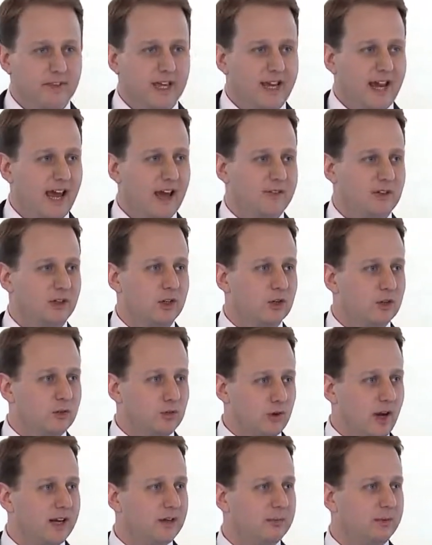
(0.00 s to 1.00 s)
that have
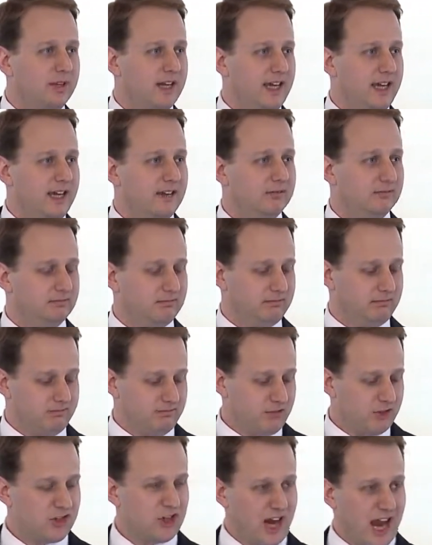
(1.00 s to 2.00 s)
incredibly
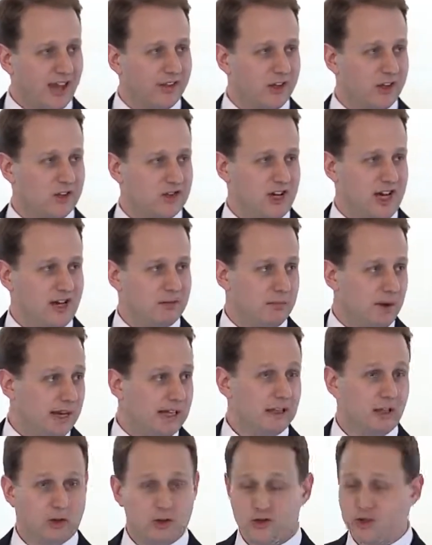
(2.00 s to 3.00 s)
challenging
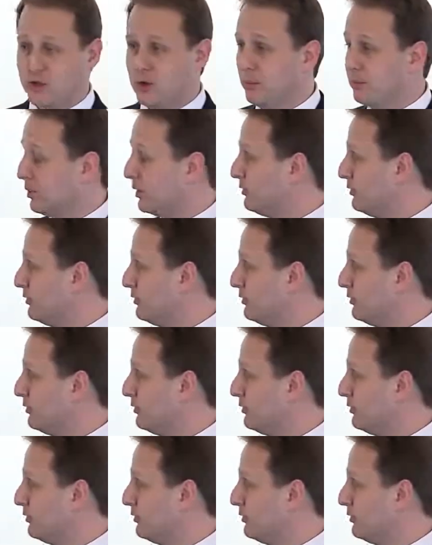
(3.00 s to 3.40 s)
metallurgical